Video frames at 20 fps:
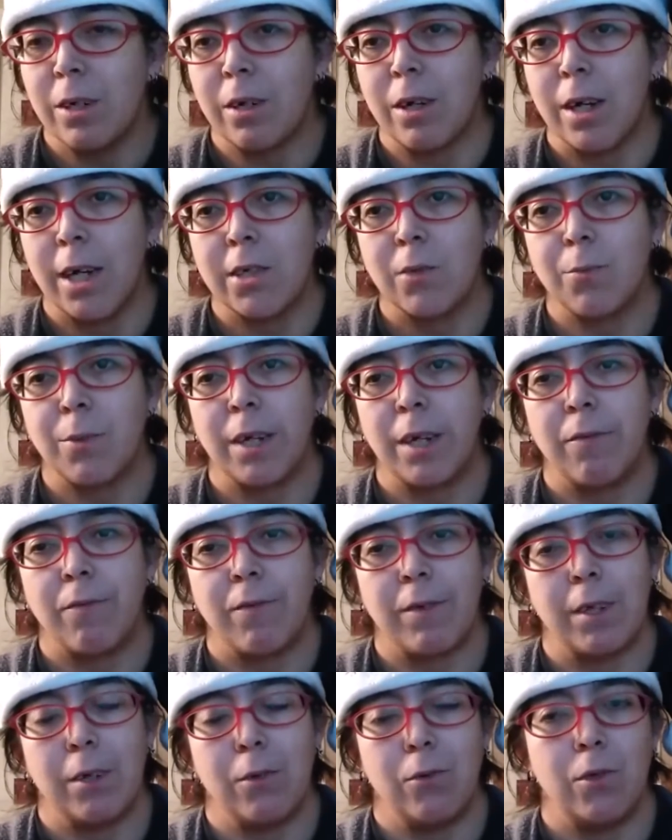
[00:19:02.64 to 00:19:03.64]
good cosplay
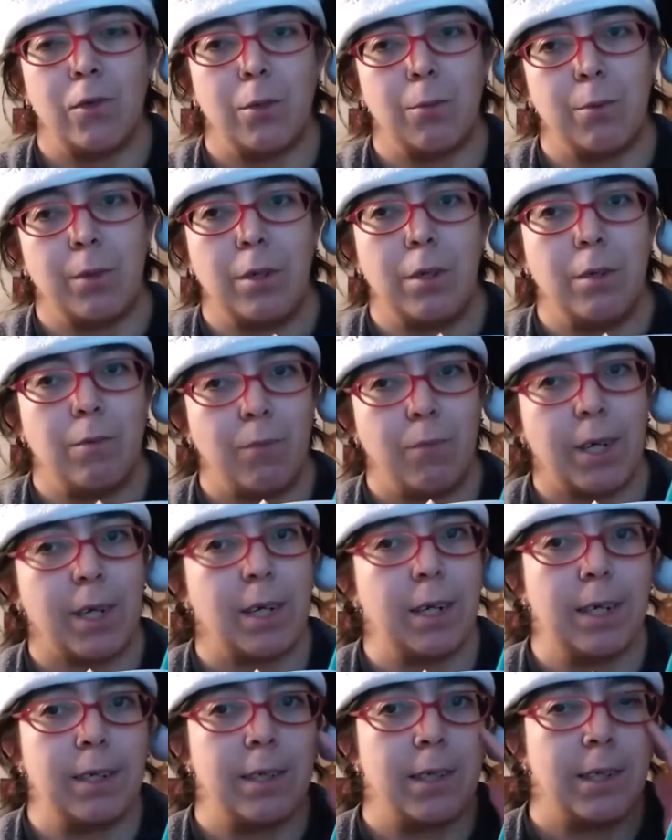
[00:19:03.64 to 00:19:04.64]
for those who wouldn't
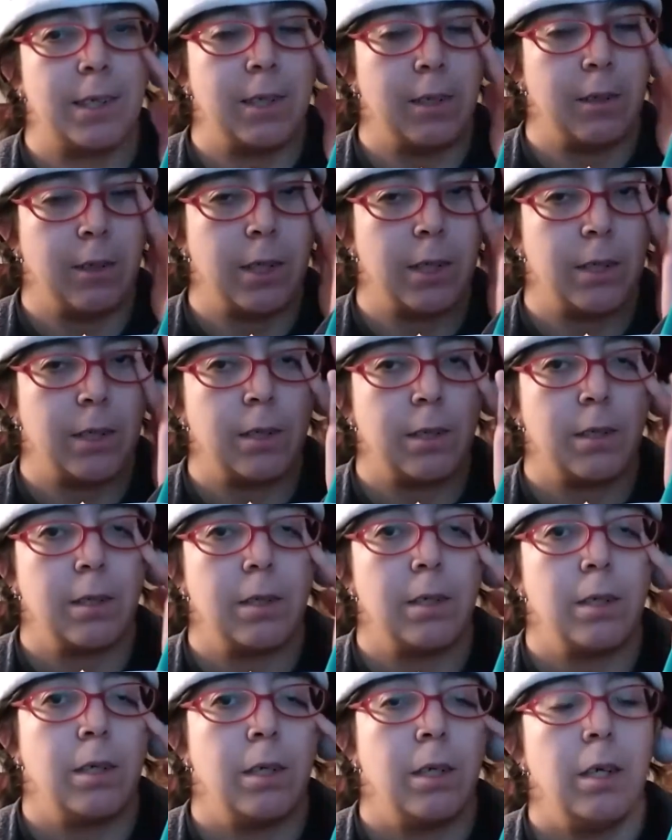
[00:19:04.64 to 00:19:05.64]
recognize the series.
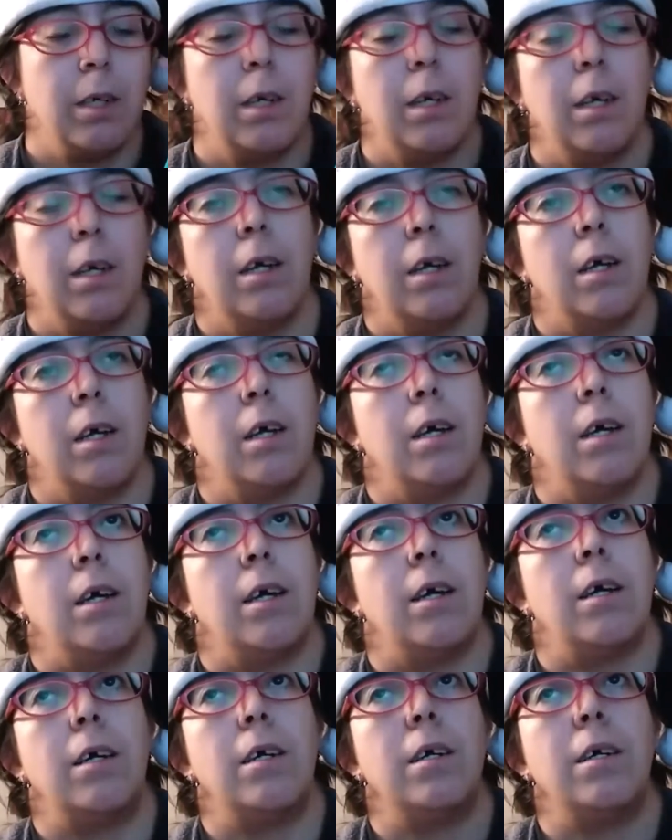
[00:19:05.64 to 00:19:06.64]

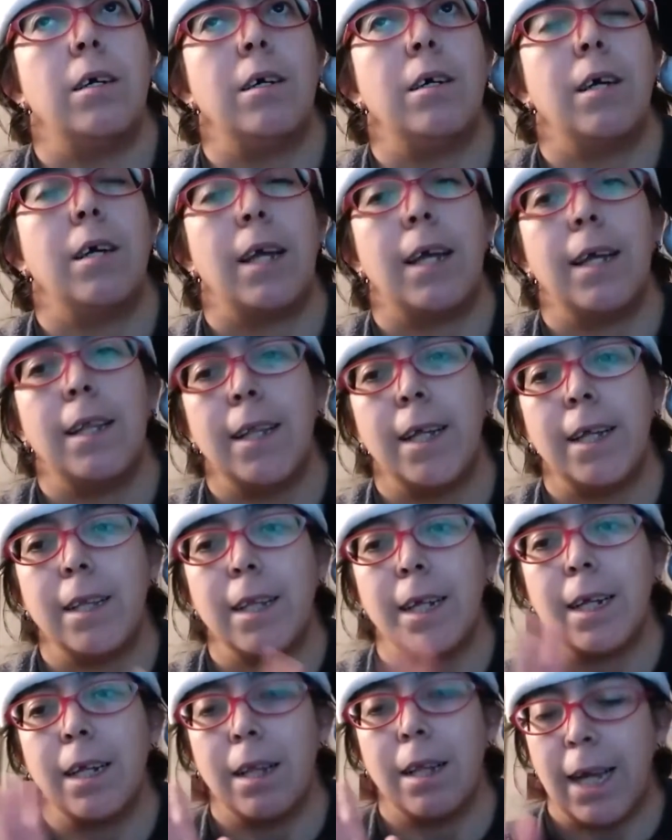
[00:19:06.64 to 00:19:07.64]
And then
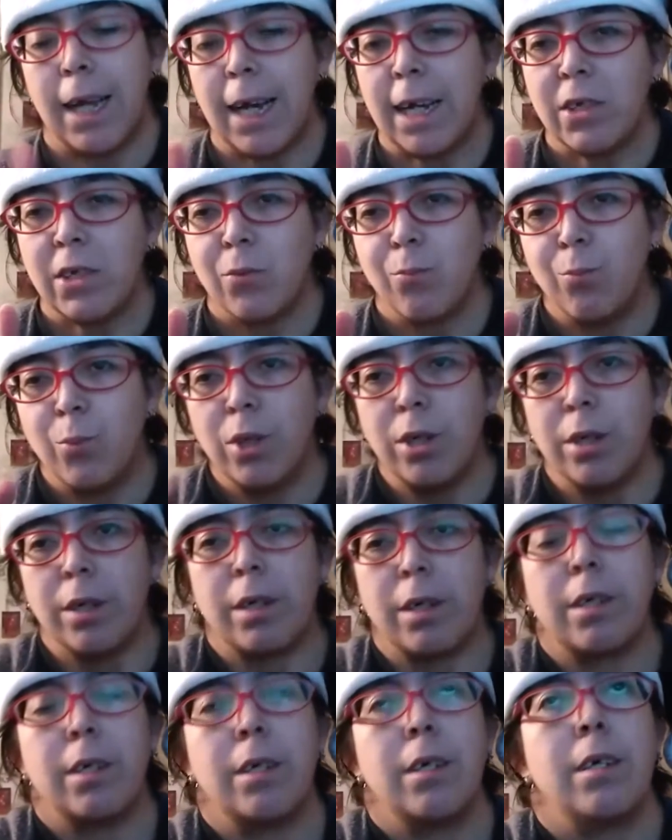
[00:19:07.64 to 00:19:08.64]
the last
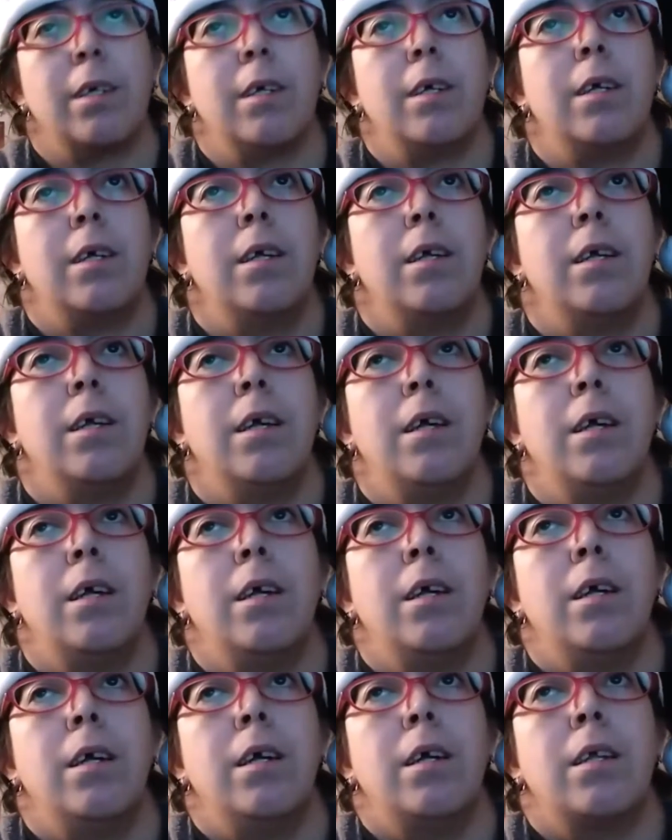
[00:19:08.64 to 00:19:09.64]
book
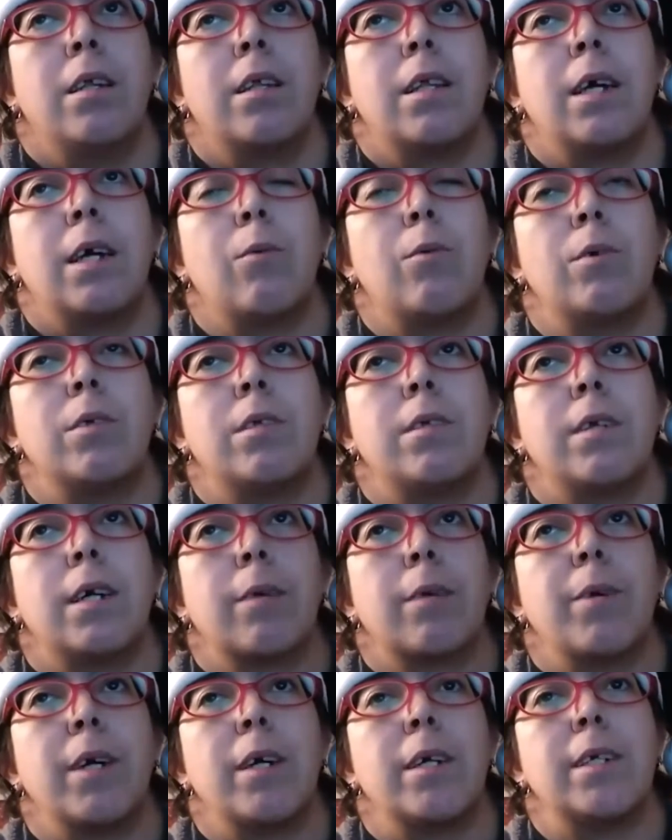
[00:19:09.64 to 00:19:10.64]
that I want to
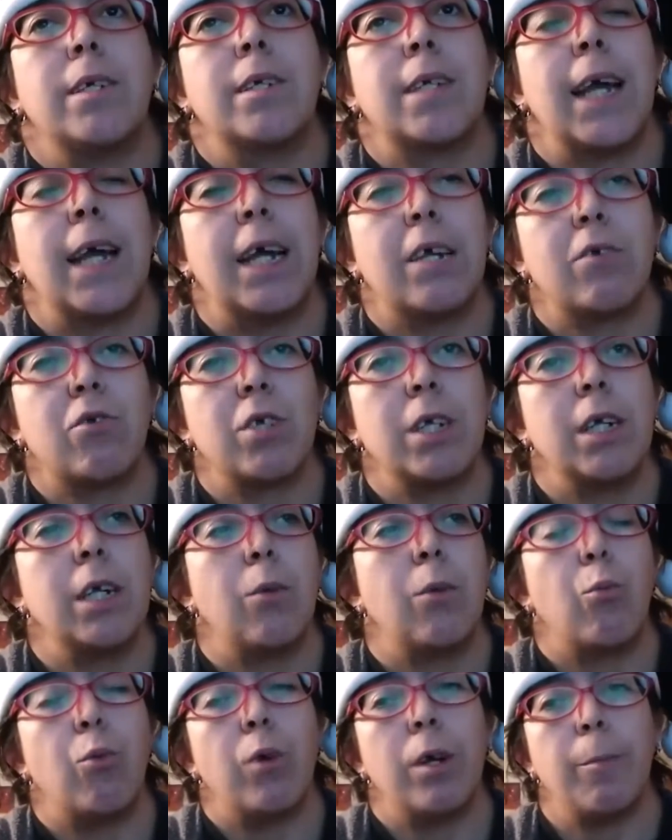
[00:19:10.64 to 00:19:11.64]
talk about is actually
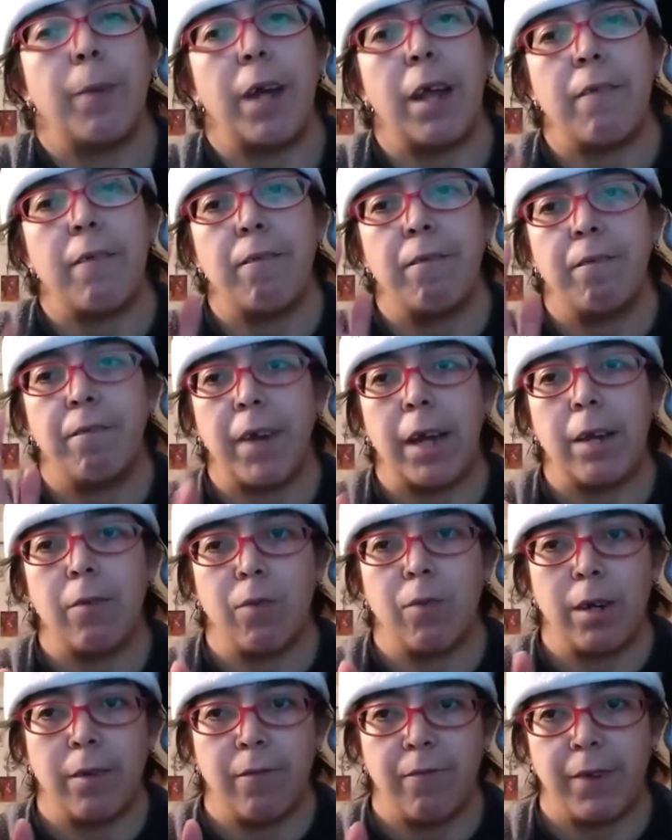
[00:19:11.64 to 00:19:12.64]
one of my
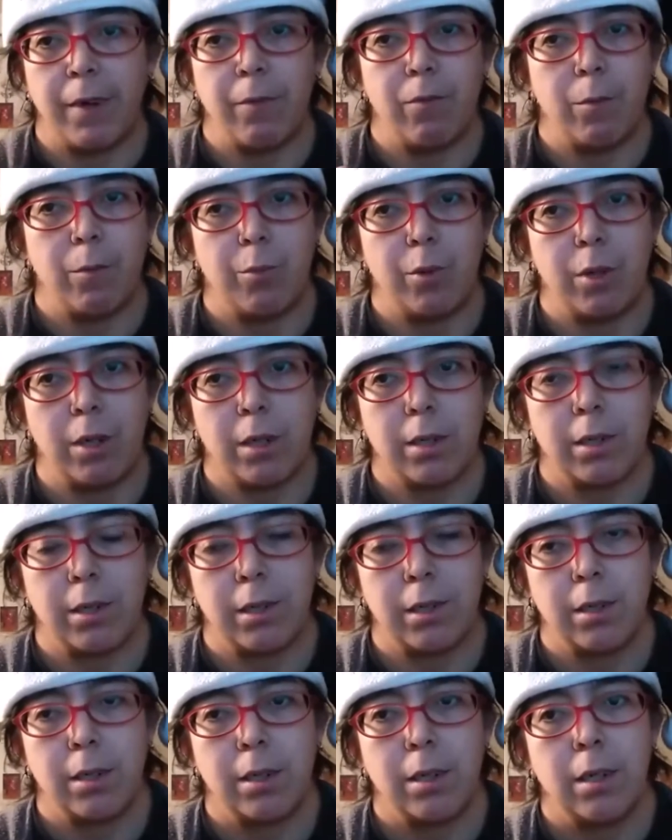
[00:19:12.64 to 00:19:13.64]
favorite
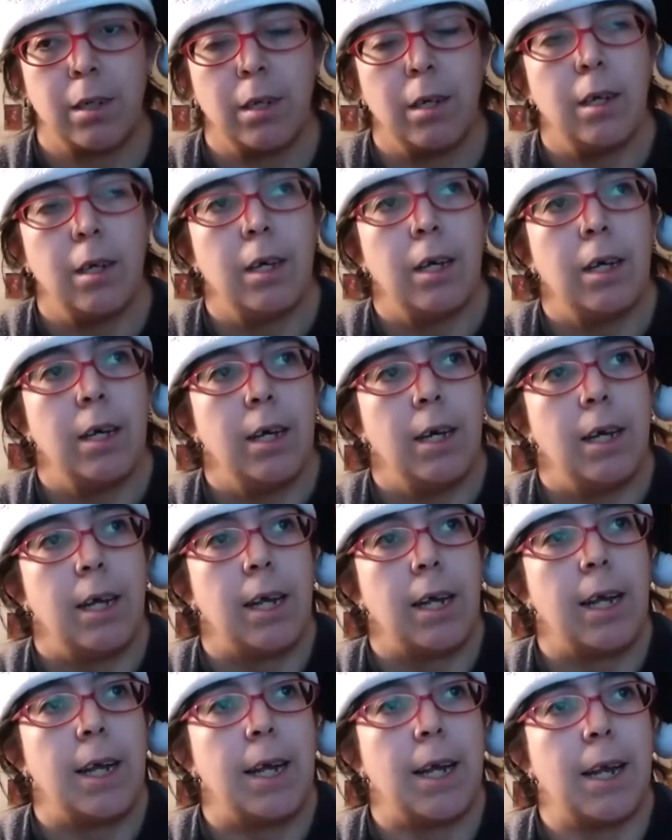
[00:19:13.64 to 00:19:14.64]
books.
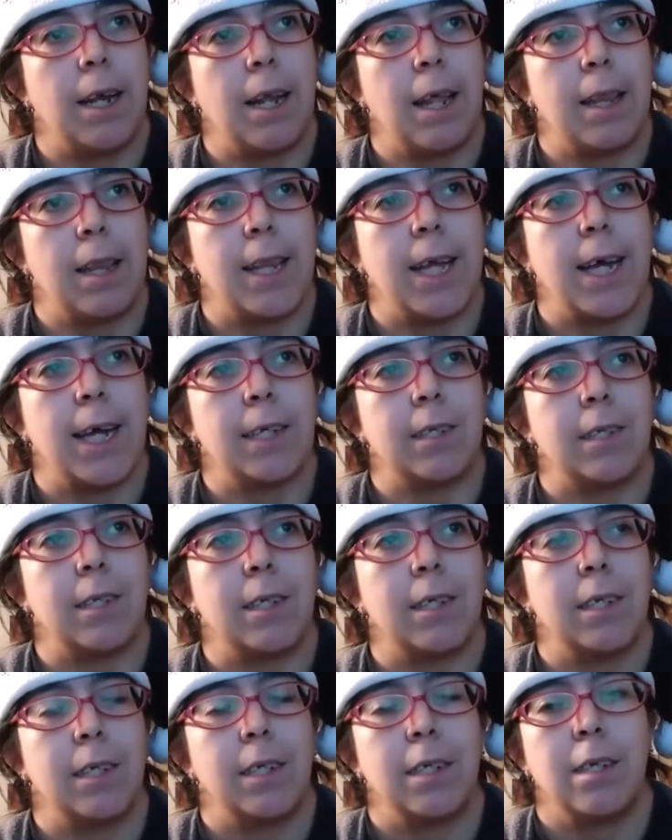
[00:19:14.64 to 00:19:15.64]
And
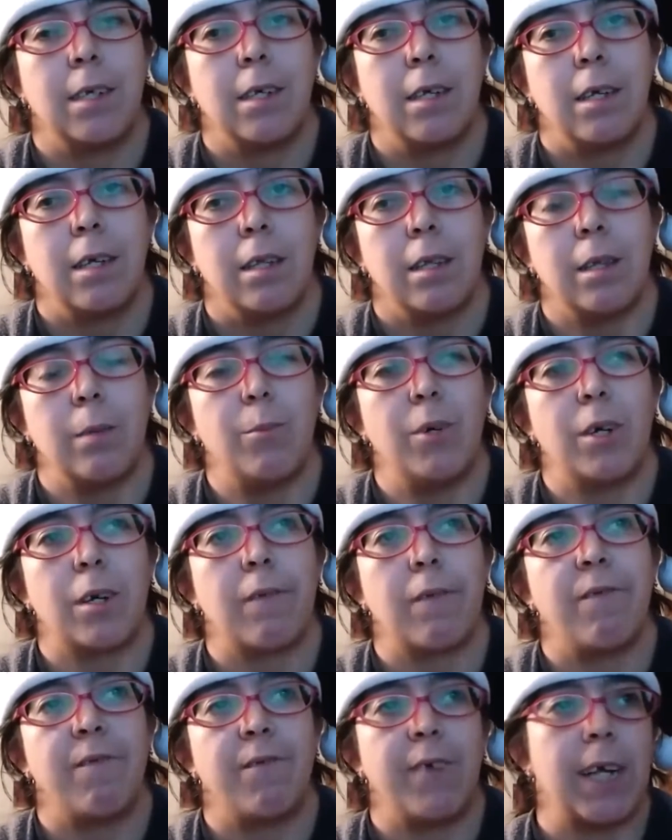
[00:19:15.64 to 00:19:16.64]
that's the
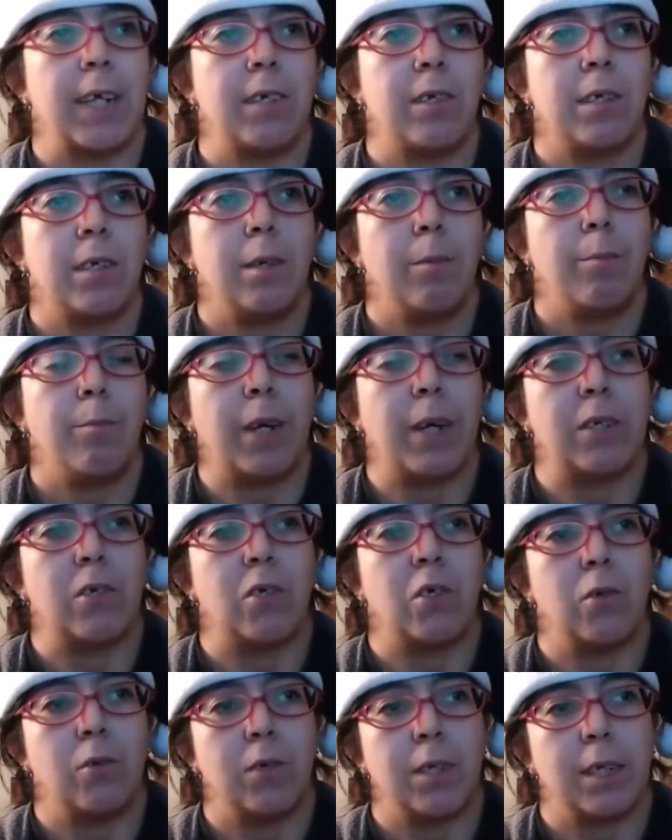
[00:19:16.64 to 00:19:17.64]
book Phantom by
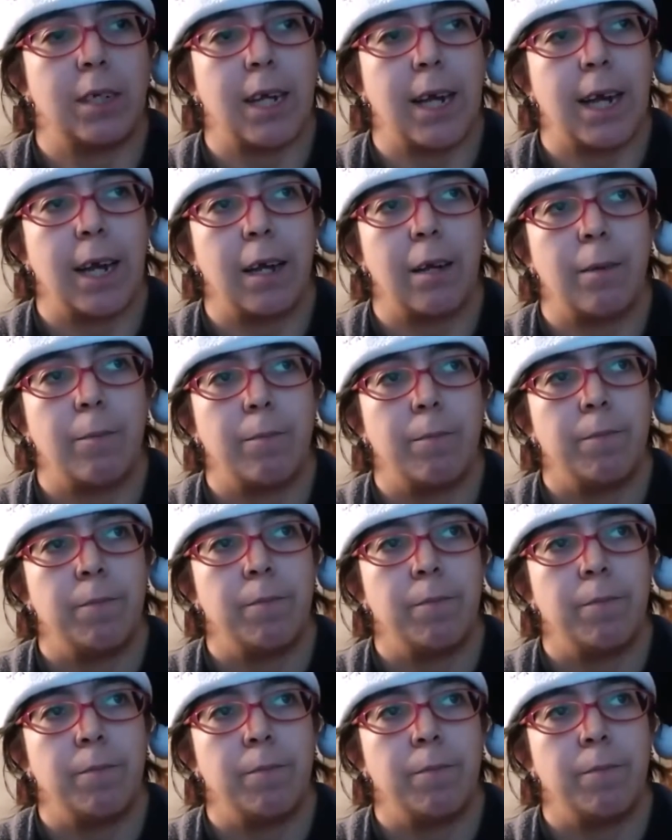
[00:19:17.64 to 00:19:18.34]
Susan K.